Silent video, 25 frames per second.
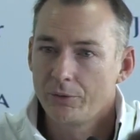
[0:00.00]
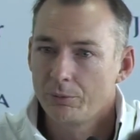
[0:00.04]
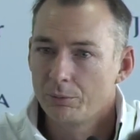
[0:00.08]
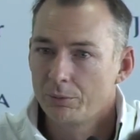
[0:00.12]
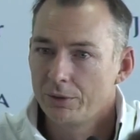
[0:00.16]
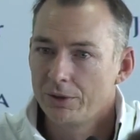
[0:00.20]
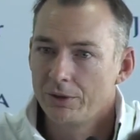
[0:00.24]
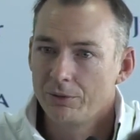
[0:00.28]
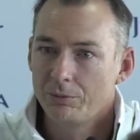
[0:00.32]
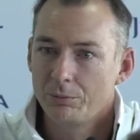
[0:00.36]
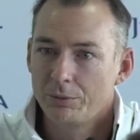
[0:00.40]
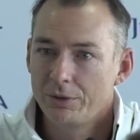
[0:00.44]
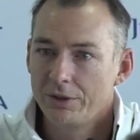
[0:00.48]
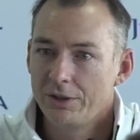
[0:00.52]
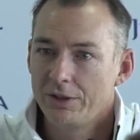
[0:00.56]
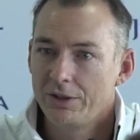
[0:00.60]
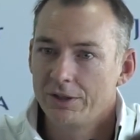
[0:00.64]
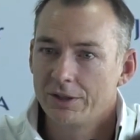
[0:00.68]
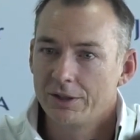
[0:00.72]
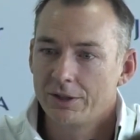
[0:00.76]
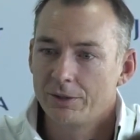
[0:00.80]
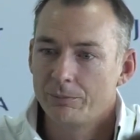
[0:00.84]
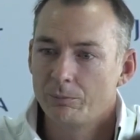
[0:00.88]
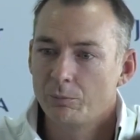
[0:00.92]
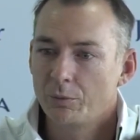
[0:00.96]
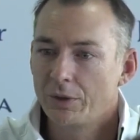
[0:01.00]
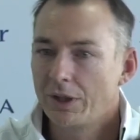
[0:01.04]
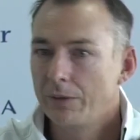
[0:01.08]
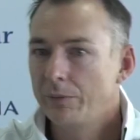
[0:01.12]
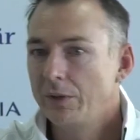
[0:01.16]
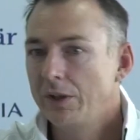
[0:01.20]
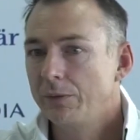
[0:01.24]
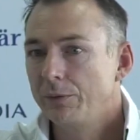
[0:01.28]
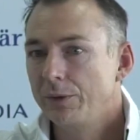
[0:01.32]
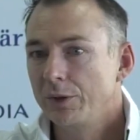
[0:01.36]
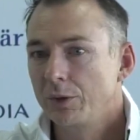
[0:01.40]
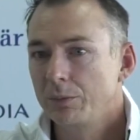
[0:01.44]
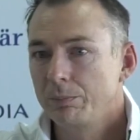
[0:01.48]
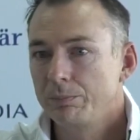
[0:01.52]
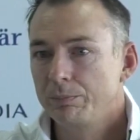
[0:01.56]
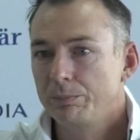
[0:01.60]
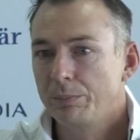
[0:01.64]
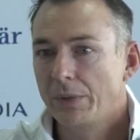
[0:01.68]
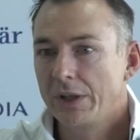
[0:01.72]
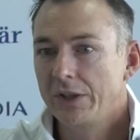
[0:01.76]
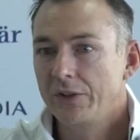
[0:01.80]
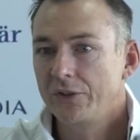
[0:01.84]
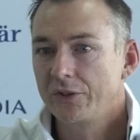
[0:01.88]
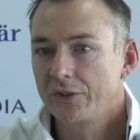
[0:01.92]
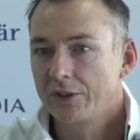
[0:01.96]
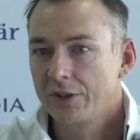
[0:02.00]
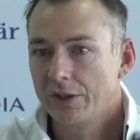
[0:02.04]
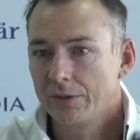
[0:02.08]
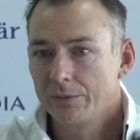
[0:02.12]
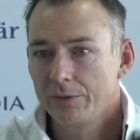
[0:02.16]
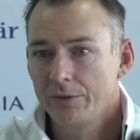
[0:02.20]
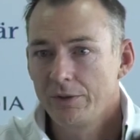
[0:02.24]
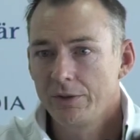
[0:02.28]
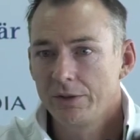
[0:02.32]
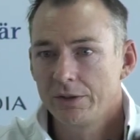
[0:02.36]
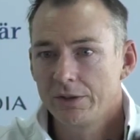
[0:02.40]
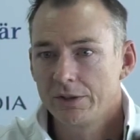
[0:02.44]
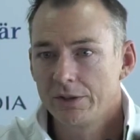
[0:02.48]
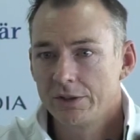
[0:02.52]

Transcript: we have every base covered.